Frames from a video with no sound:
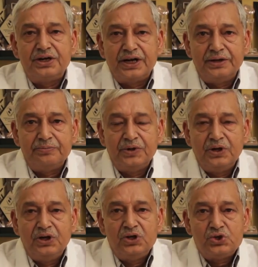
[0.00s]
time.
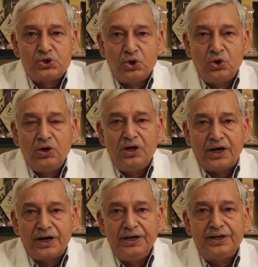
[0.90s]
So,
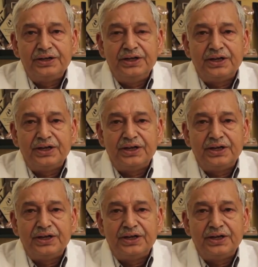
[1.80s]
earlier the